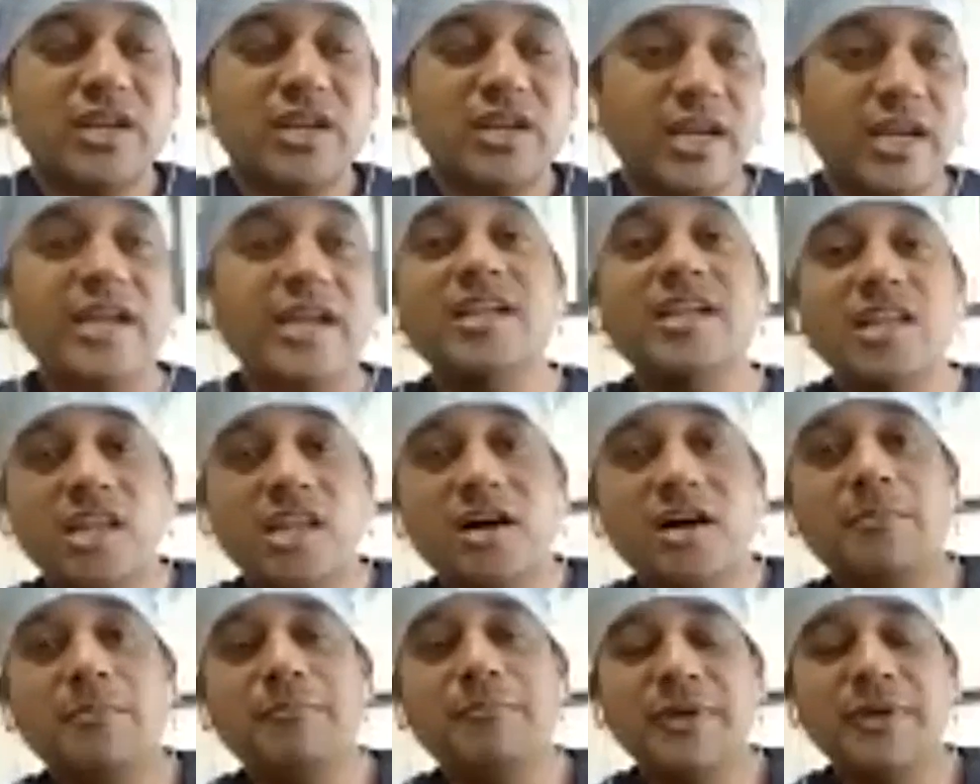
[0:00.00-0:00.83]
any
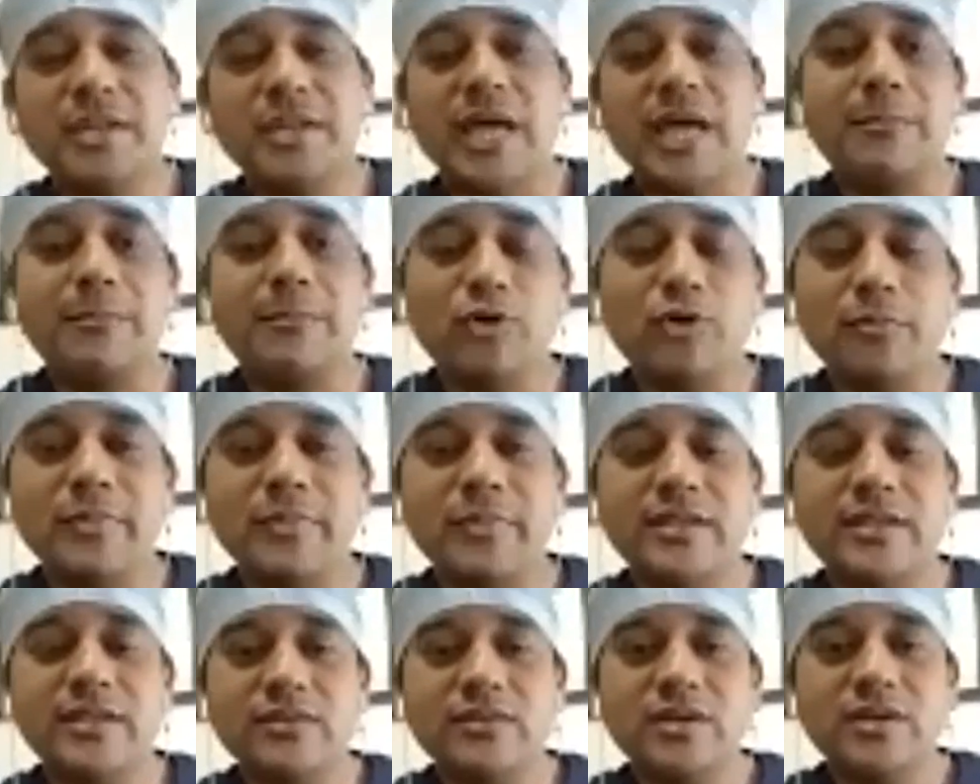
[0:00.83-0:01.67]
lump in
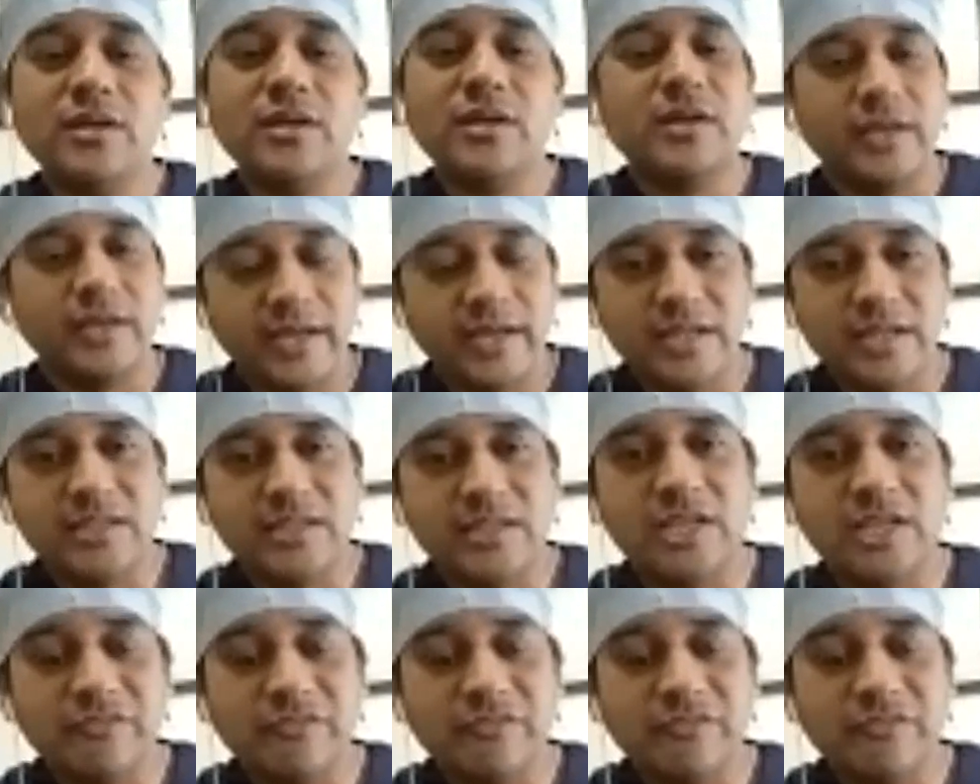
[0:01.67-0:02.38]
abdomen, anything